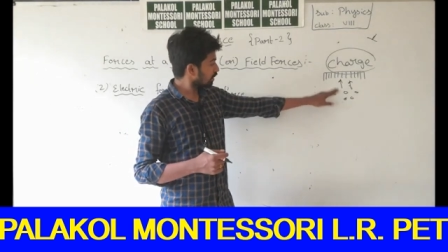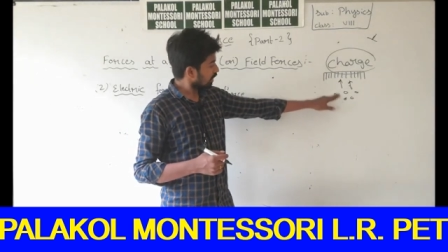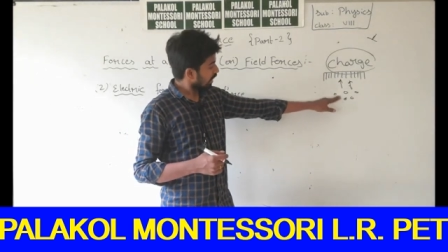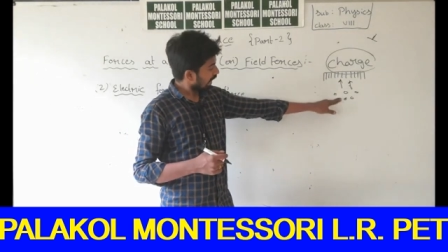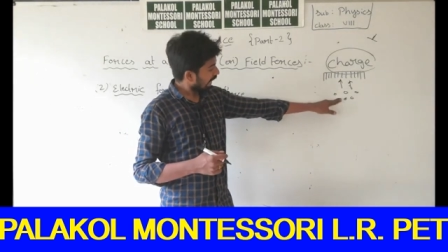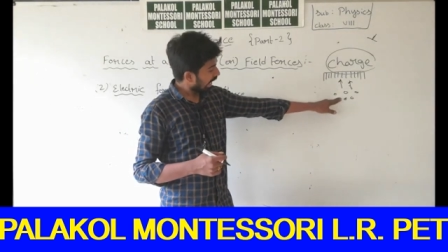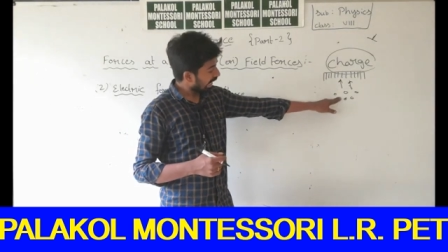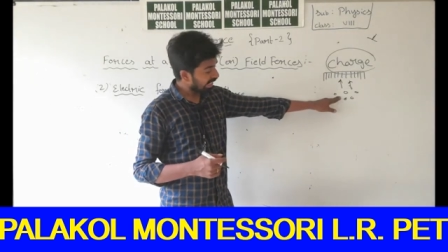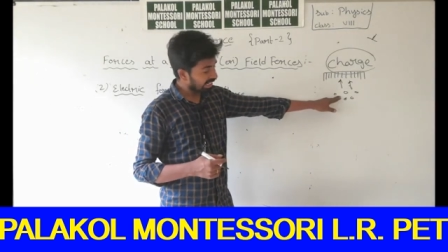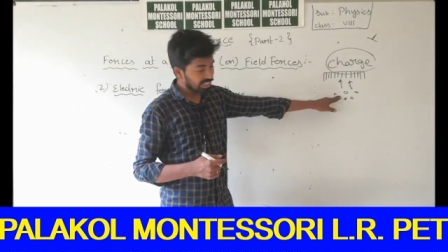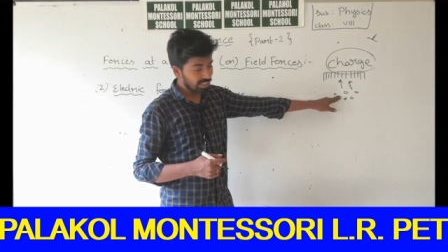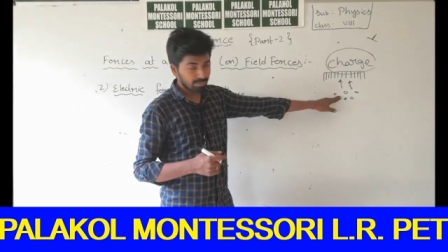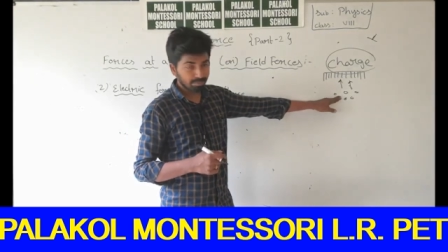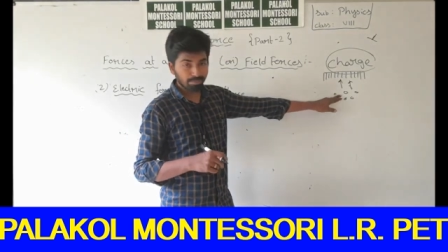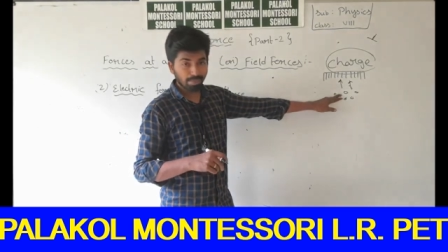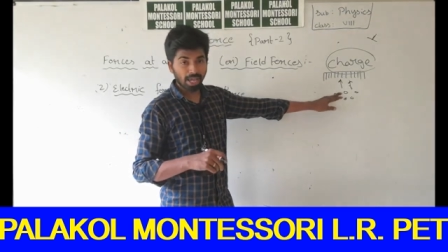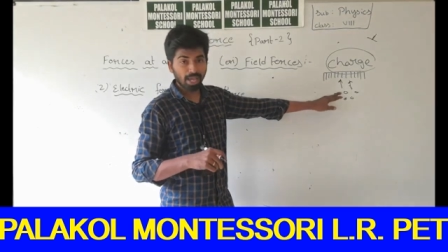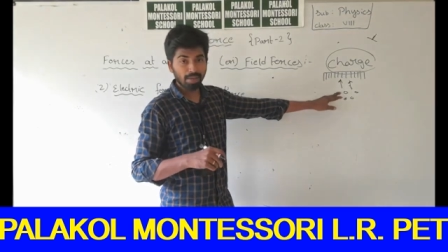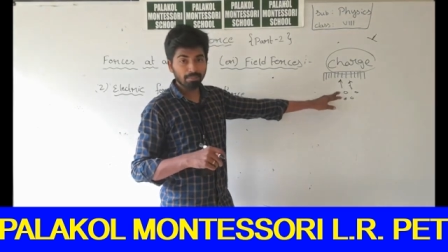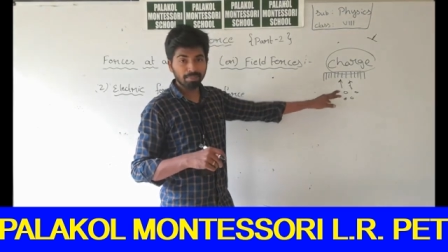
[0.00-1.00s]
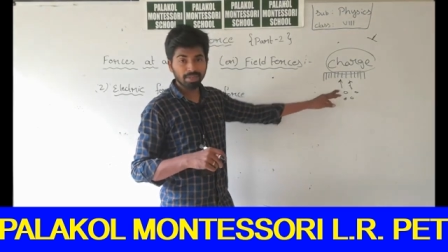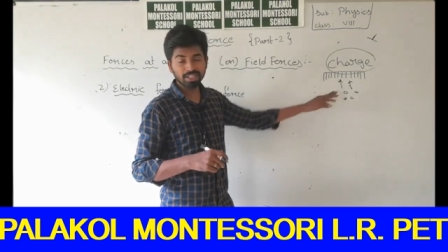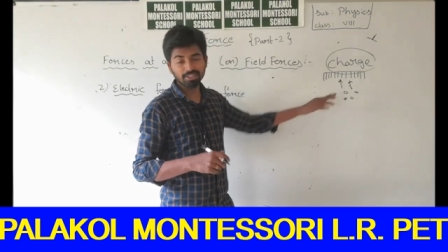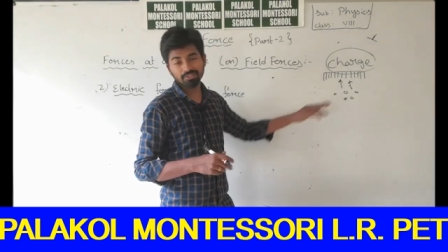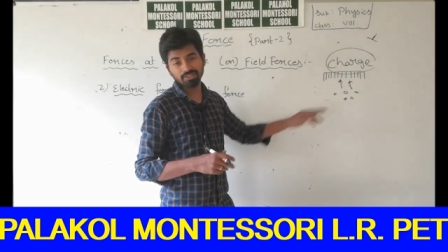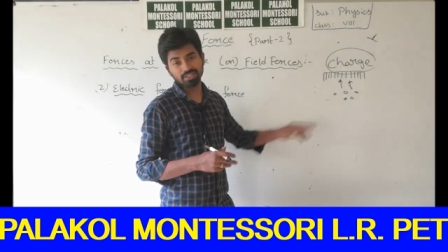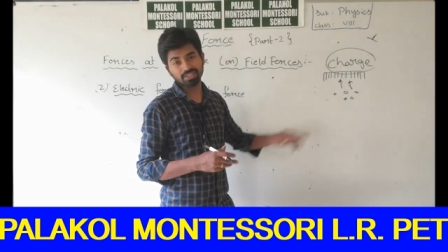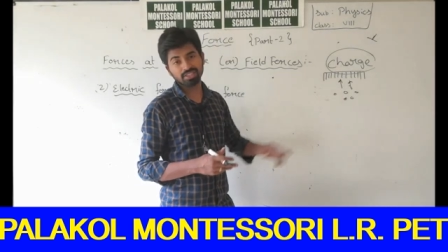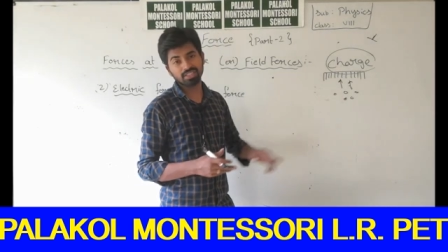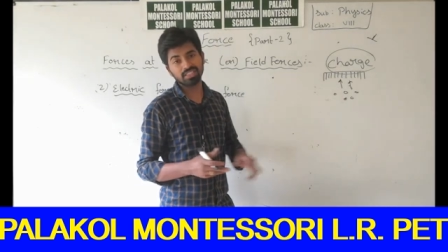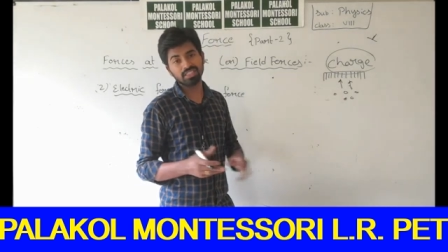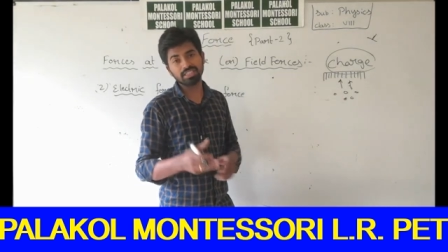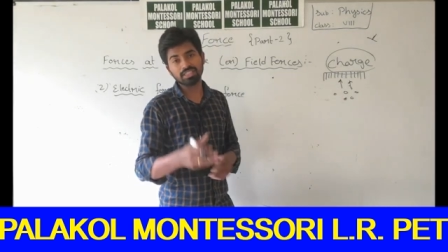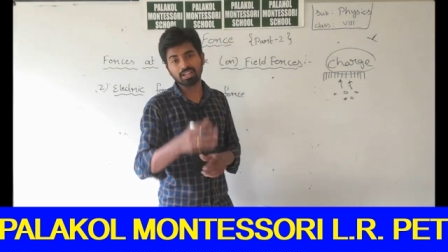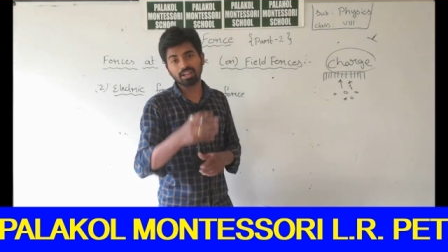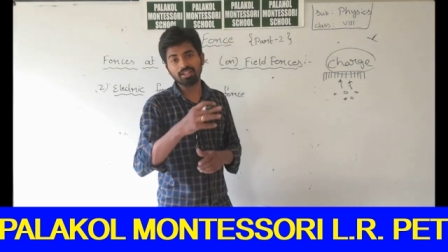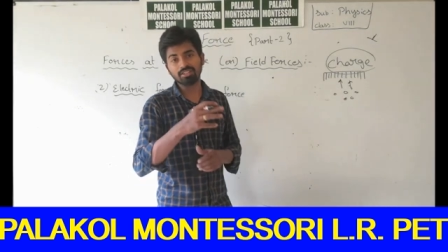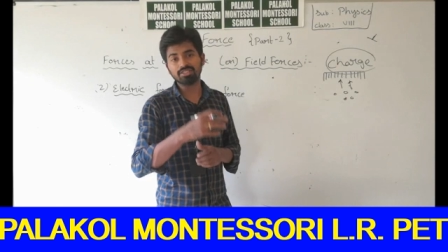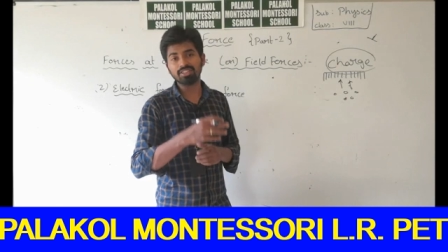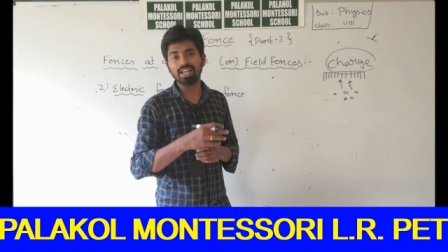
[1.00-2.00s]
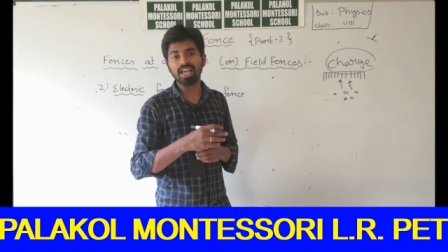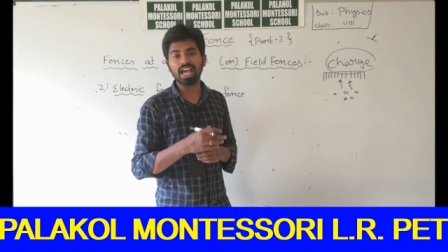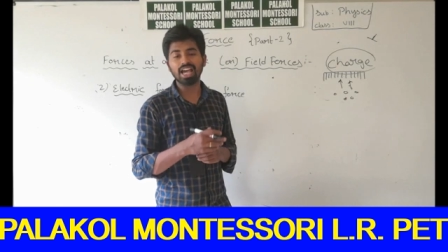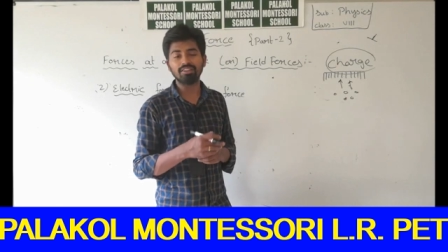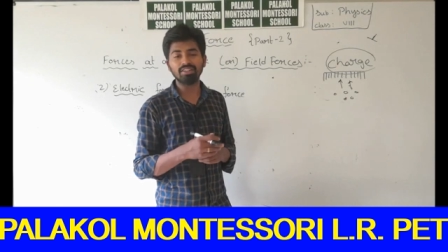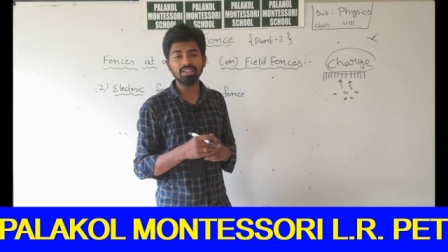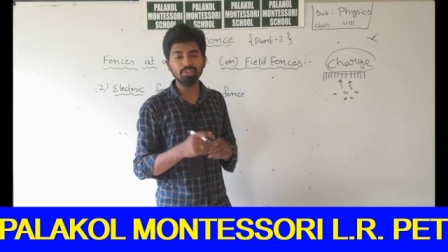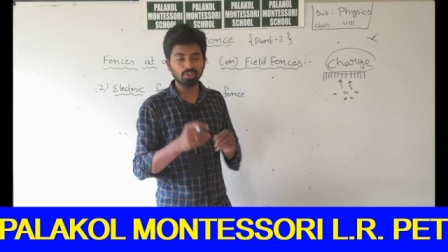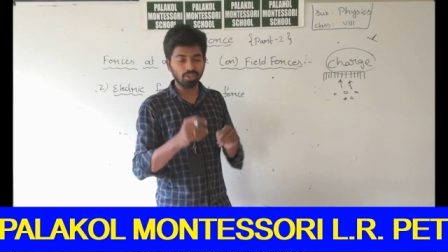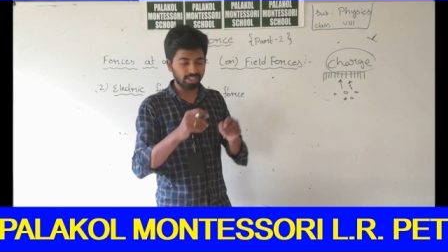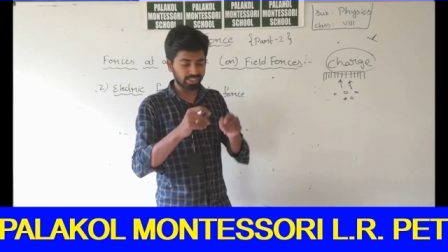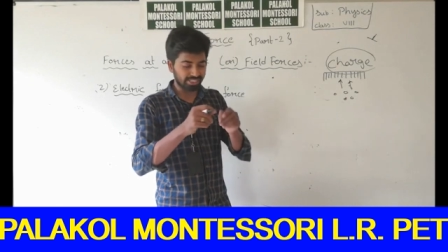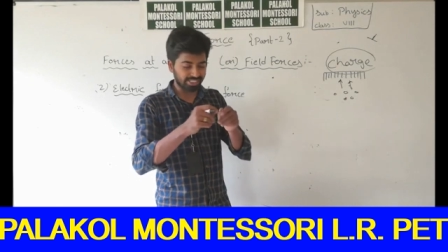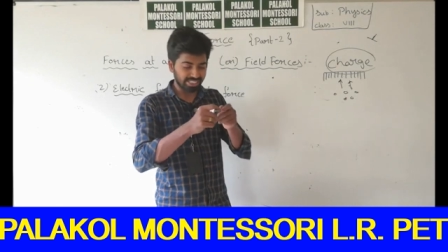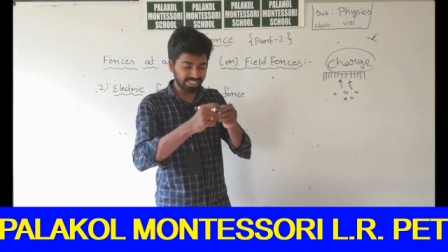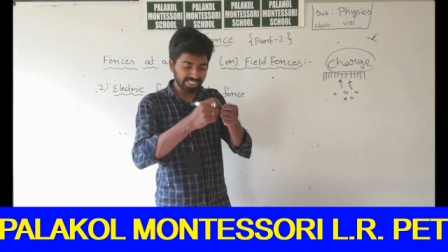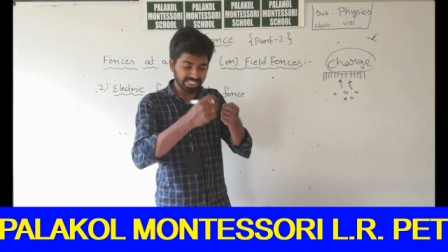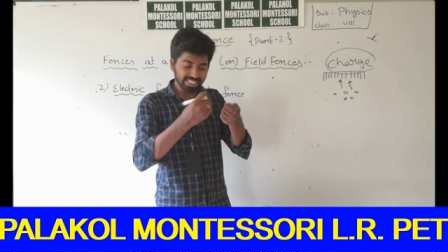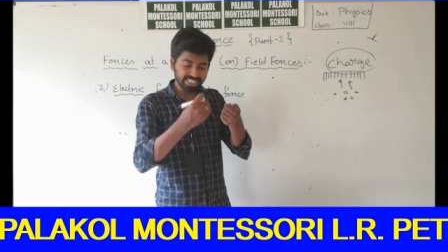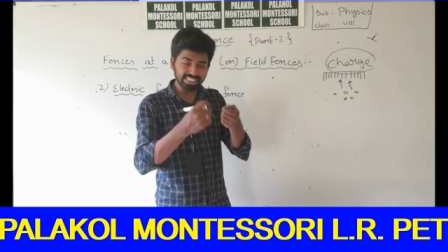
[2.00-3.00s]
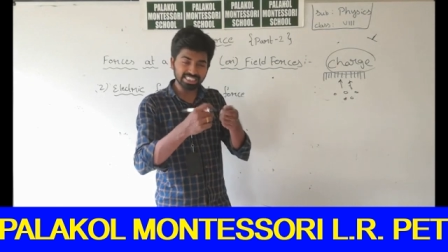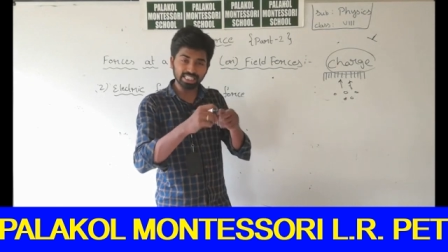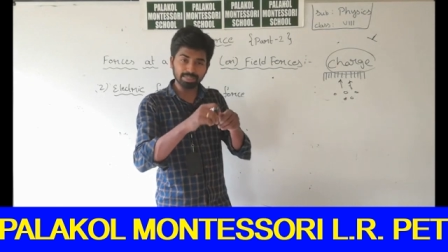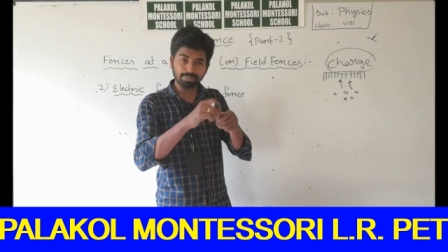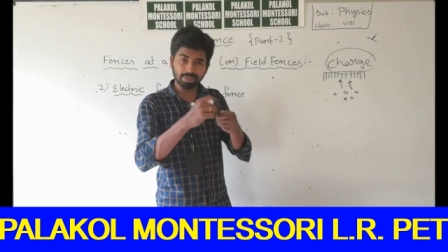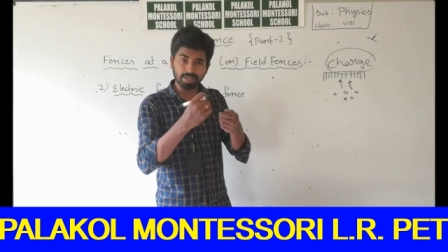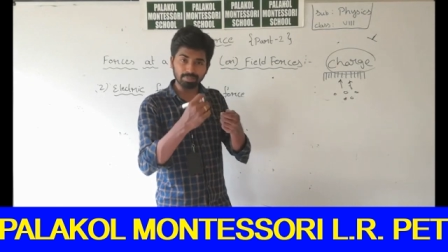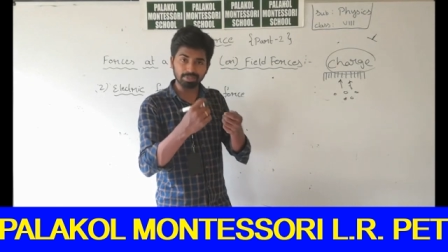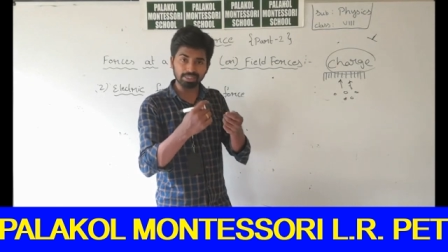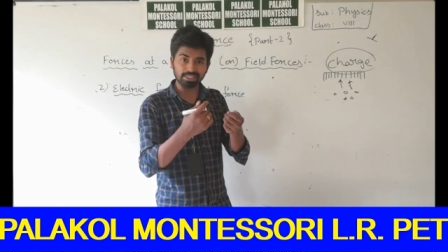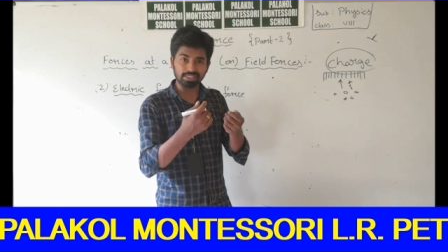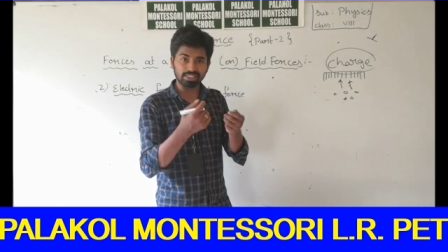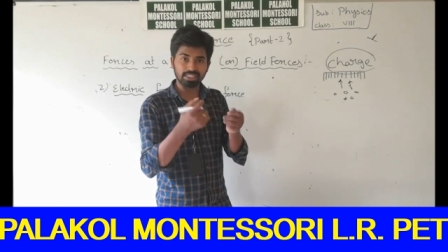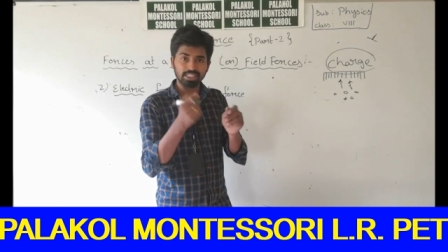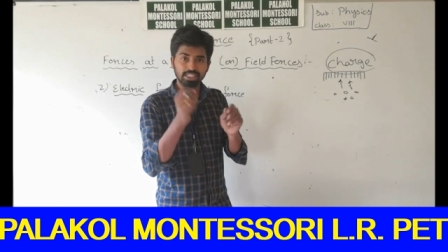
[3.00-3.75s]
and paper is also having, you are tearing the papers.